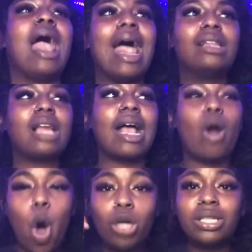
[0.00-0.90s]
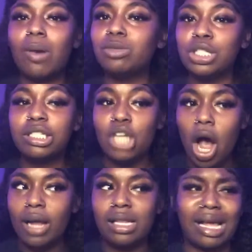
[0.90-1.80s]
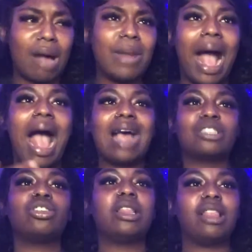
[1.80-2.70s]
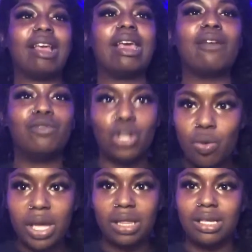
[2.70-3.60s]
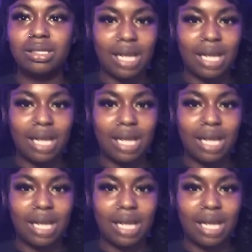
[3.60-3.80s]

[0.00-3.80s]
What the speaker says: And, like, whole time I'm just talking, like, I'm not actually thinking of doing this.